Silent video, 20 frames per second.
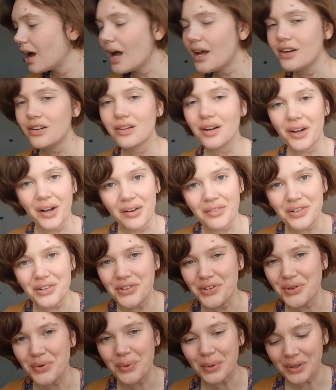I don't have a
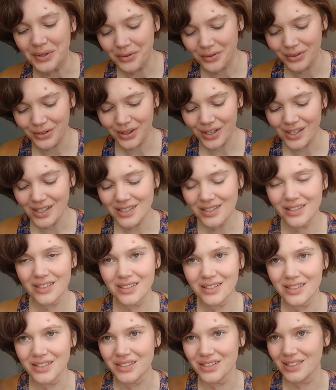new one for this.
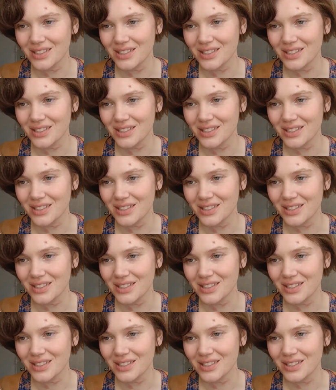This is